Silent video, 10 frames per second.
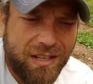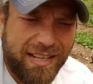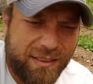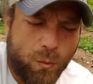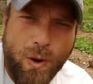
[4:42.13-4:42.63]

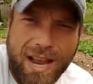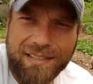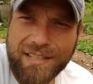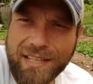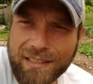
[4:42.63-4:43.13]
like the
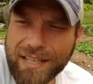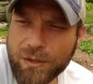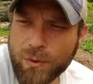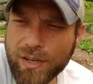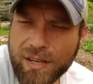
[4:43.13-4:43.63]
waxy
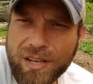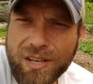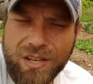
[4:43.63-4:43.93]
liquid